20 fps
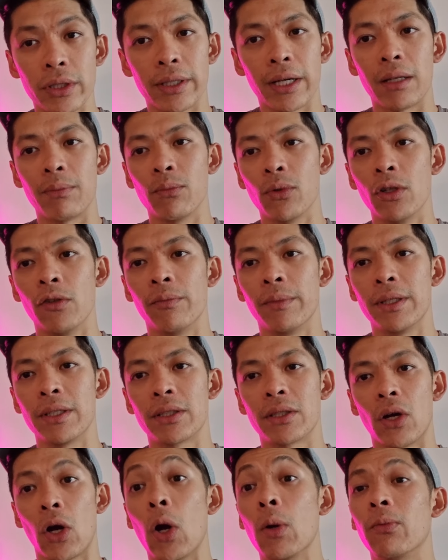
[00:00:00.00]
to that movement.
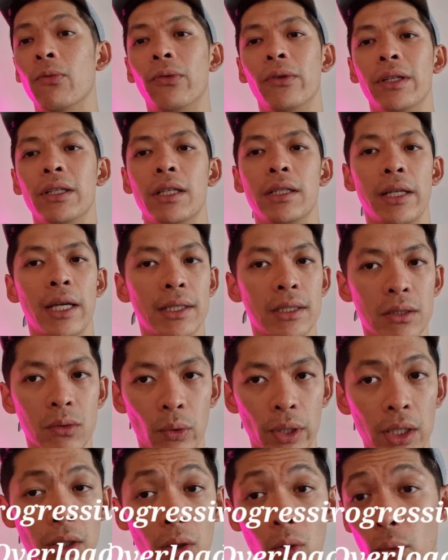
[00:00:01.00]
So hopefully the next
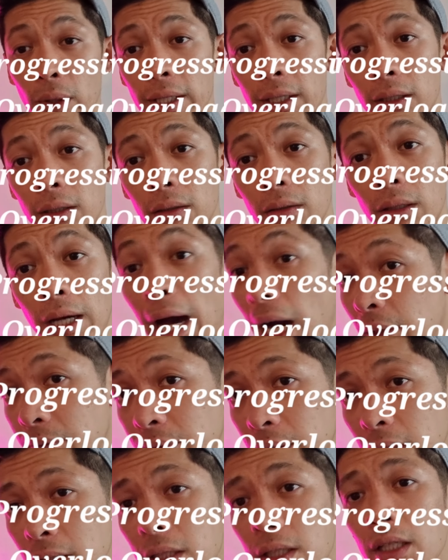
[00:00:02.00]
week or week
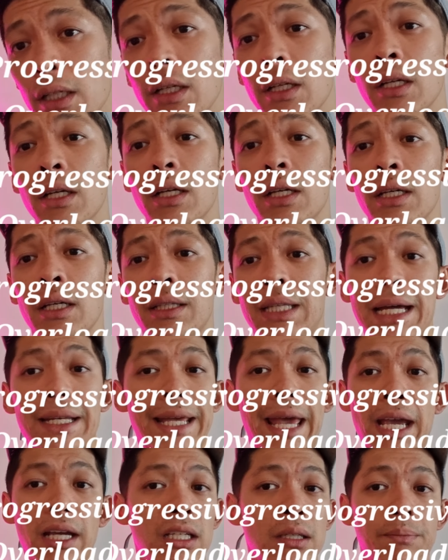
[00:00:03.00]
after, that
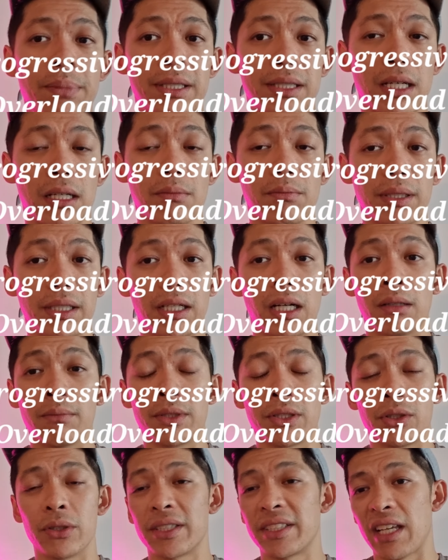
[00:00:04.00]
80%
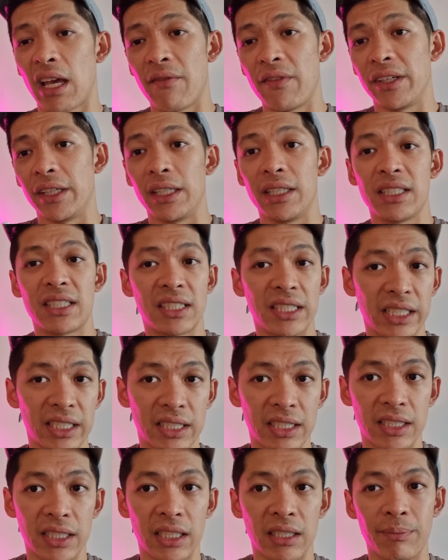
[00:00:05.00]
becomes your 70,
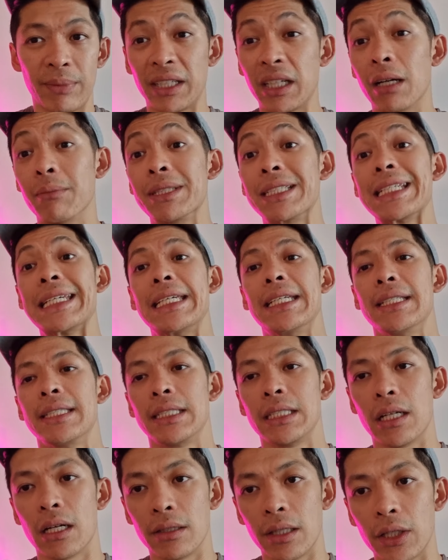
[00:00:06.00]
60, it becomes
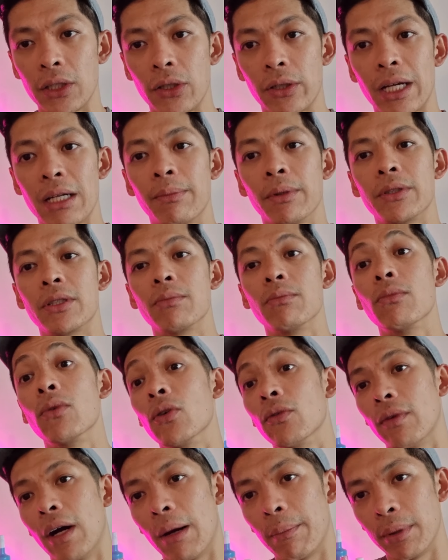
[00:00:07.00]
easier, and then you're able to
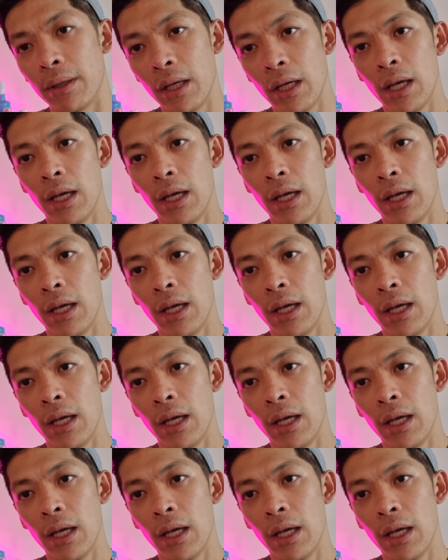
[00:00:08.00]
move up